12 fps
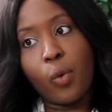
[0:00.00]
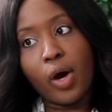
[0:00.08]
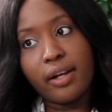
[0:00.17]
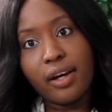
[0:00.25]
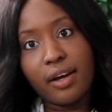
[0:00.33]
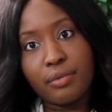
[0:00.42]

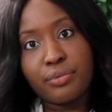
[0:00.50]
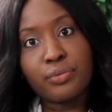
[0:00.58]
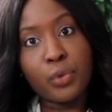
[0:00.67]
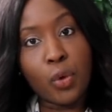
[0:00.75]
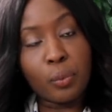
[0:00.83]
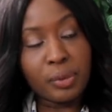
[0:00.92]
one of
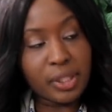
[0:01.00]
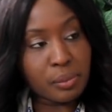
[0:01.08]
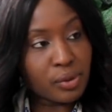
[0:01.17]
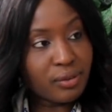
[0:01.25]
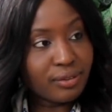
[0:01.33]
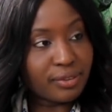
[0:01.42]
four
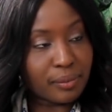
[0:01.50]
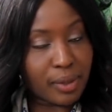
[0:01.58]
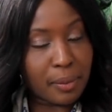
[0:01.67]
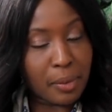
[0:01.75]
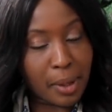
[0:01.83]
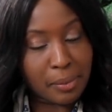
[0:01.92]
people from
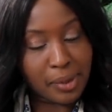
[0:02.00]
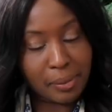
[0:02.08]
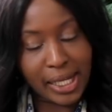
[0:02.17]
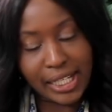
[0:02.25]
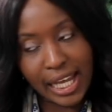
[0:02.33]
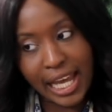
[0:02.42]
my mom and
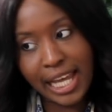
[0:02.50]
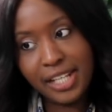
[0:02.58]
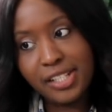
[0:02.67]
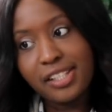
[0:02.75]
my dad,